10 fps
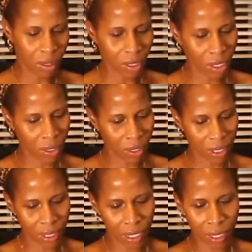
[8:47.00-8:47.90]
So it
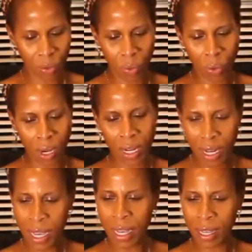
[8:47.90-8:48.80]
looks like one
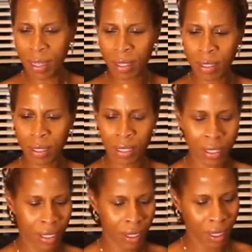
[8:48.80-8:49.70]
end
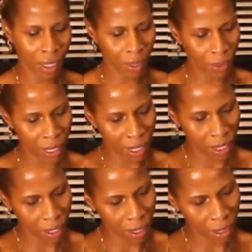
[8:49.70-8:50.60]
is a liquid
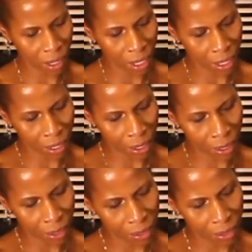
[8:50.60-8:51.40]
liner.